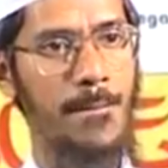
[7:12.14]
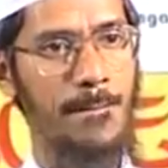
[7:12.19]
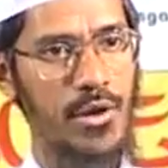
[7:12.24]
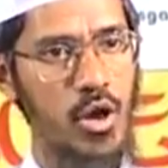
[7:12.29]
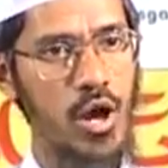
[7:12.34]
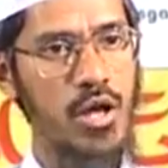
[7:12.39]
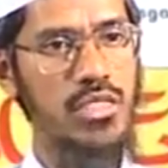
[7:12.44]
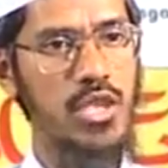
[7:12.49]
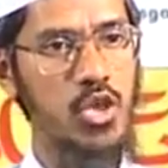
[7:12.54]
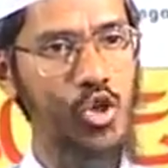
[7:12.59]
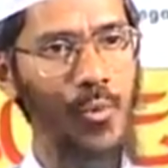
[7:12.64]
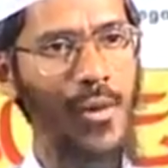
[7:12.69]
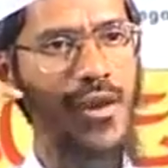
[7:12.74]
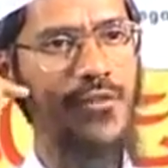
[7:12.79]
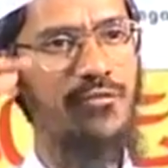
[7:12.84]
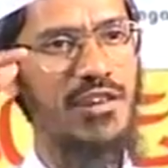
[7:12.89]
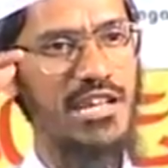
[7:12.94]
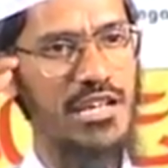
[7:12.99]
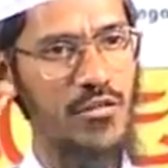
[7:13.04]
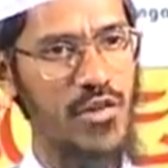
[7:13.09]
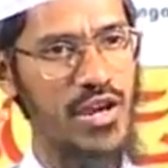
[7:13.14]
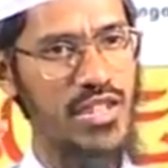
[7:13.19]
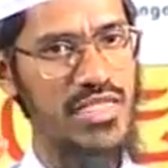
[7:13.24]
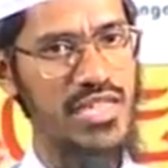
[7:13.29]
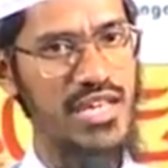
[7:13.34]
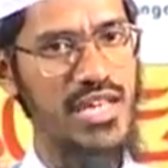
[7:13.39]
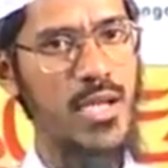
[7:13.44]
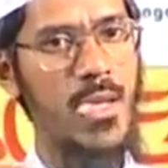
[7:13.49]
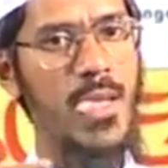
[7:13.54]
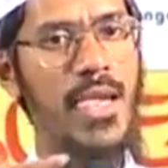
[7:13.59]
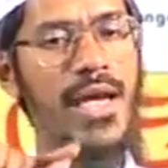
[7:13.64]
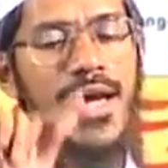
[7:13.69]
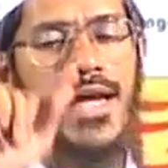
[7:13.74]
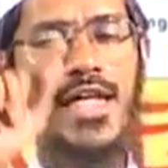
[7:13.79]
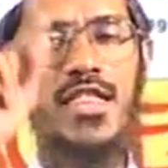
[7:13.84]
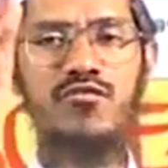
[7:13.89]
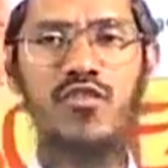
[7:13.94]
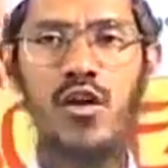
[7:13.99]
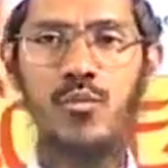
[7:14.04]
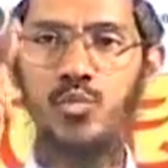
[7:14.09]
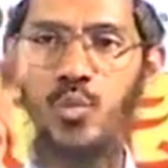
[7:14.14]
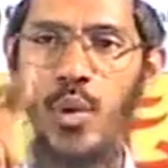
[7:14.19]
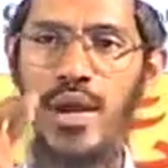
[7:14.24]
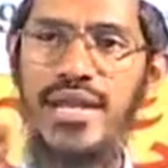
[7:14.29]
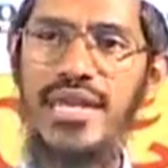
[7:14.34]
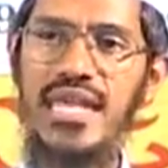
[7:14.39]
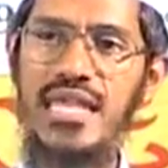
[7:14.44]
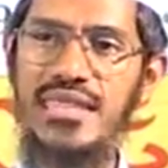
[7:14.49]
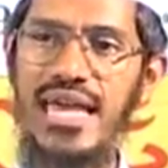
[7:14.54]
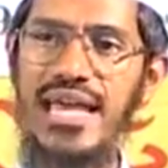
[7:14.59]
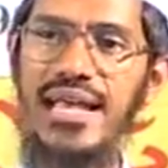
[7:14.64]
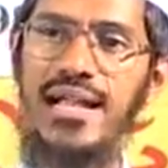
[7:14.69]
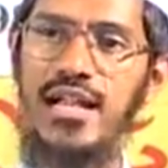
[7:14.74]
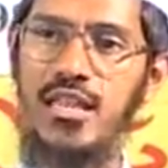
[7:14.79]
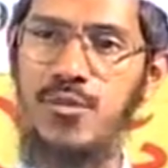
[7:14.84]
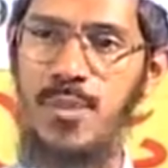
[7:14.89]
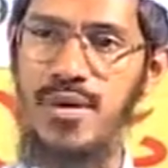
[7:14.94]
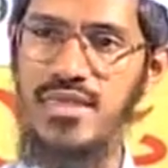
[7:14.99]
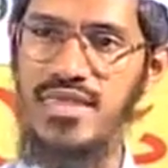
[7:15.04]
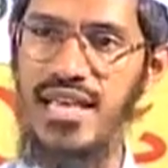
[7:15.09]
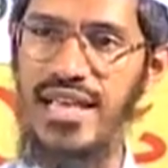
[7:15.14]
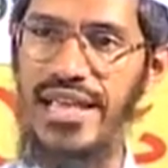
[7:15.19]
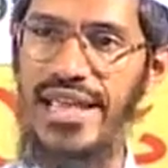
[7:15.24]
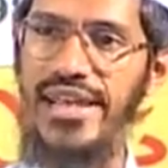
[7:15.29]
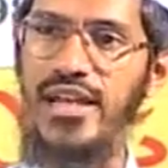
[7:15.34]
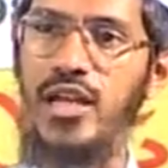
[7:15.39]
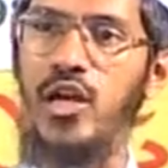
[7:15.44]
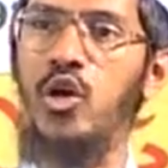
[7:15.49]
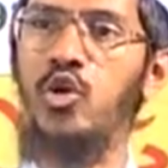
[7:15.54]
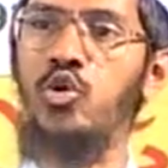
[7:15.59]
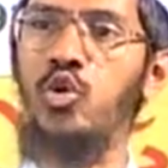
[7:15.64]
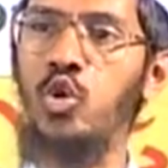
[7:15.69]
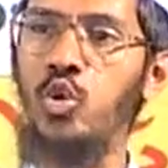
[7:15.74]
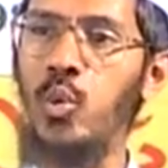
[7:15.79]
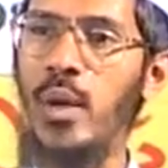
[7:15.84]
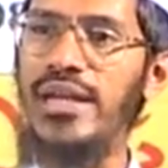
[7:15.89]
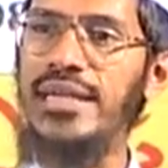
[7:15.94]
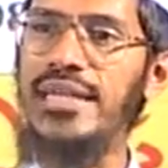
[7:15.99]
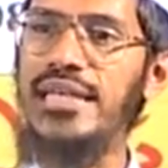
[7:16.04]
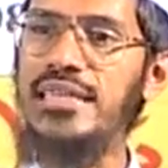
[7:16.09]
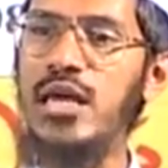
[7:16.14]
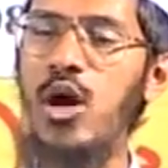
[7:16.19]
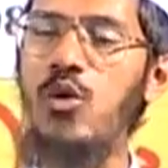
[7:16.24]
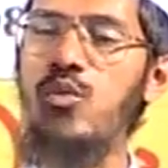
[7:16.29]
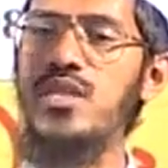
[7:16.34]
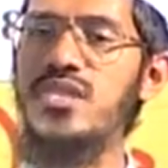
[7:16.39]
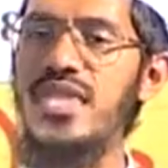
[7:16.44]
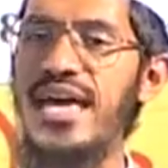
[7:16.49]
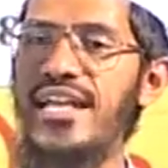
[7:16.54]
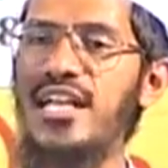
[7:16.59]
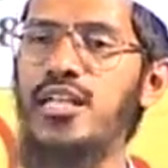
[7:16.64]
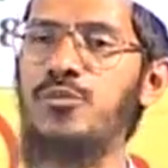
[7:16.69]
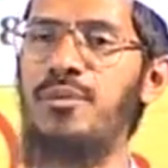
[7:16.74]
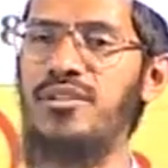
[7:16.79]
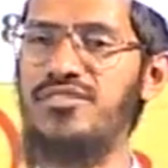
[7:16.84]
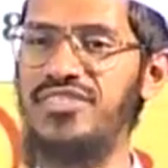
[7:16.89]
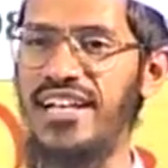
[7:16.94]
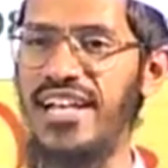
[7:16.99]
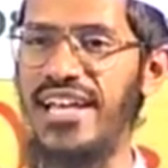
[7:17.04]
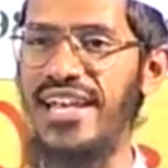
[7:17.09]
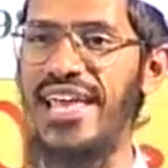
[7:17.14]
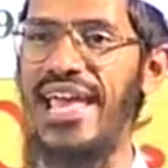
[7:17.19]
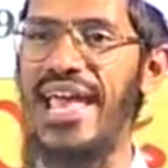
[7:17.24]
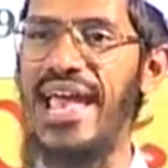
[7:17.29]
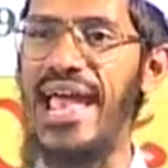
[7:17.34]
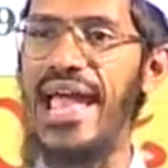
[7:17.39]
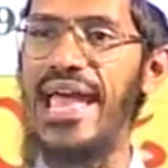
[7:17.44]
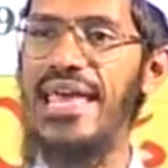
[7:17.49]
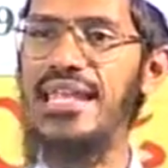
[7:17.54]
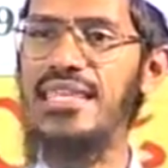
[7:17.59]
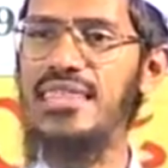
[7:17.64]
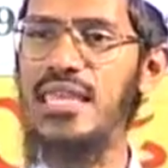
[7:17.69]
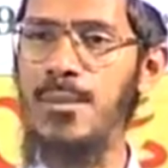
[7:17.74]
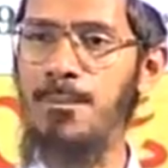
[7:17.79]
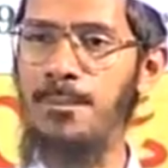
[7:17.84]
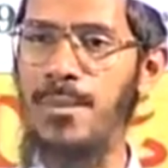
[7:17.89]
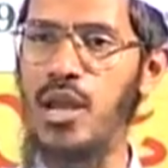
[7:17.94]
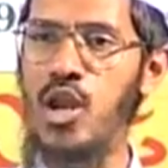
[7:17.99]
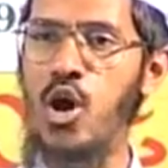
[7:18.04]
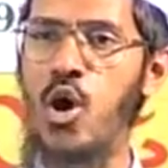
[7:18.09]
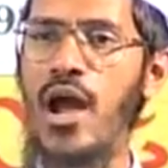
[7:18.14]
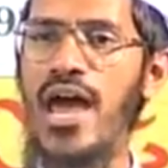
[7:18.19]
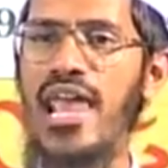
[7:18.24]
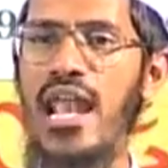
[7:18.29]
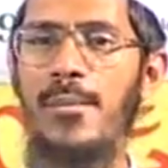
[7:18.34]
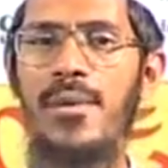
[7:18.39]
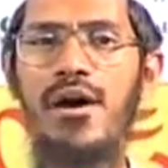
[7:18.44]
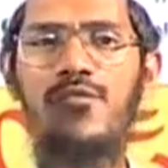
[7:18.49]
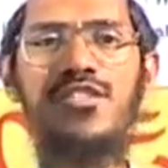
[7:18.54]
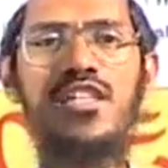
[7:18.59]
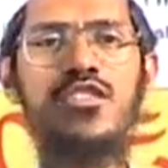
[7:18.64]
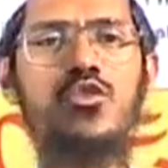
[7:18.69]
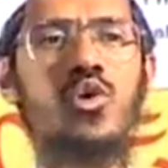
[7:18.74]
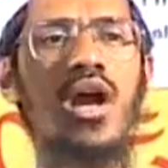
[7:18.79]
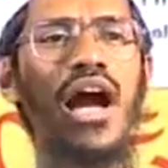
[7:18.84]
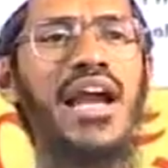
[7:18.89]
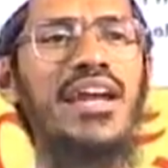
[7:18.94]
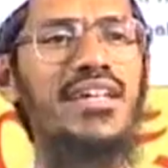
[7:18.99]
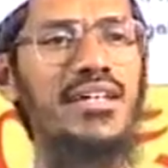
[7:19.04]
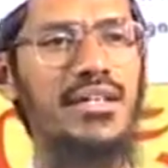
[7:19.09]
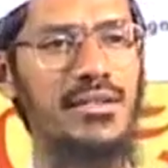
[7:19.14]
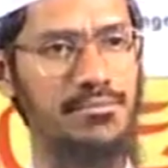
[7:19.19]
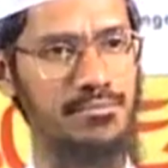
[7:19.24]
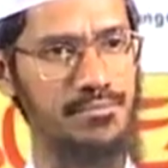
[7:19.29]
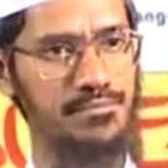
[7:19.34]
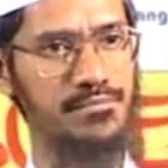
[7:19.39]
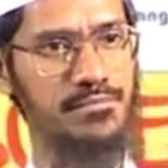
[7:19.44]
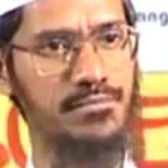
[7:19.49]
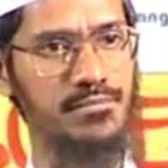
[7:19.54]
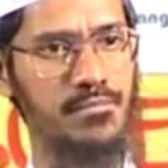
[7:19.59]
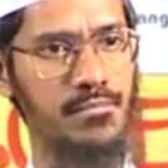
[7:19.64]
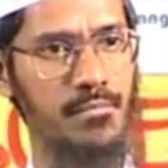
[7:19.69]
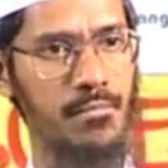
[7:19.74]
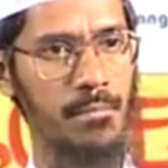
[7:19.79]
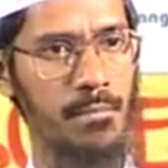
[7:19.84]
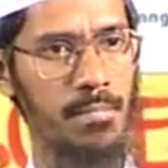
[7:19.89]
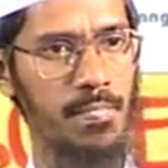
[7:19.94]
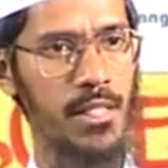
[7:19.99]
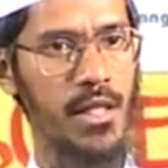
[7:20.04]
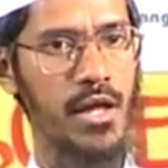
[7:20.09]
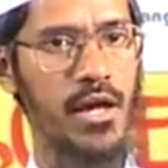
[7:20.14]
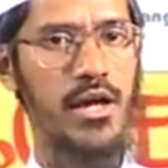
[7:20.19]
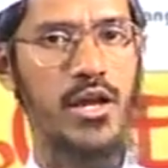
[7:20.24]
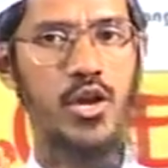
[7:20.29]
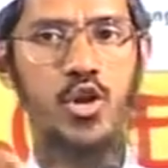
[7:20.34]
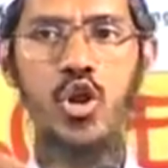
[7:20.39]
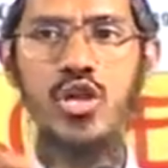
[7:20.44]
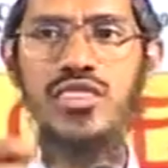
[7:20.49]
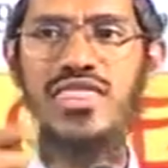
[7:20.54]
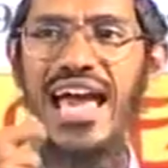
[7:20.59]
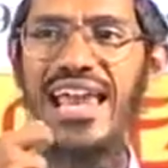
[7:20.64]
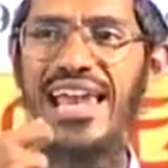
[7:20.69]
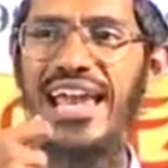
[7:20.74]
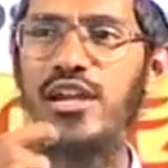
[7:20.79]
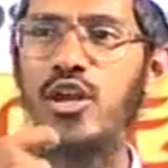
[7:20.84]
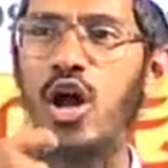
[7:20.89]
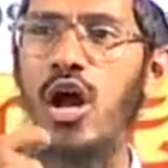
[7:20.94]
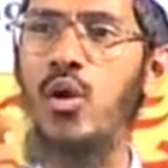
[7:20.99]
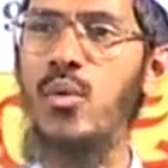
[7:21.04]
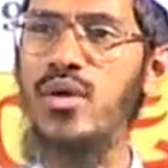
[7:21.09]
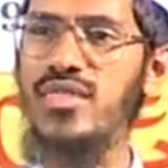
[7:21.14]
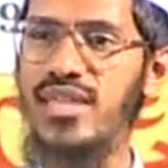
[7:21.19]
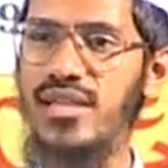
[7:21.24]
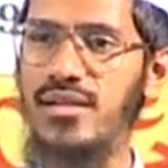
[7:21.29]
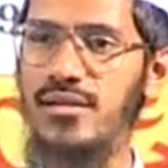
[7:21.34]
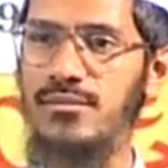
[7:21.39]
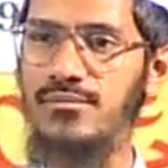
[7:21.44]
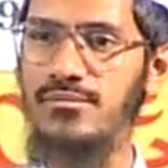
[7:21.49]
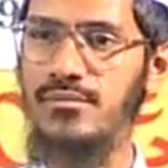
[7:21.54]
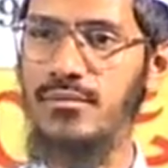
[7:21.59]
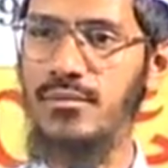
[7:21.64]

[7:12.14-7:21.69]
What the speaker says: because the human frequency is from 20 cycles per second to 20,000 cycles per second. Anything below and above this you can't hear. You know silent dog whistle?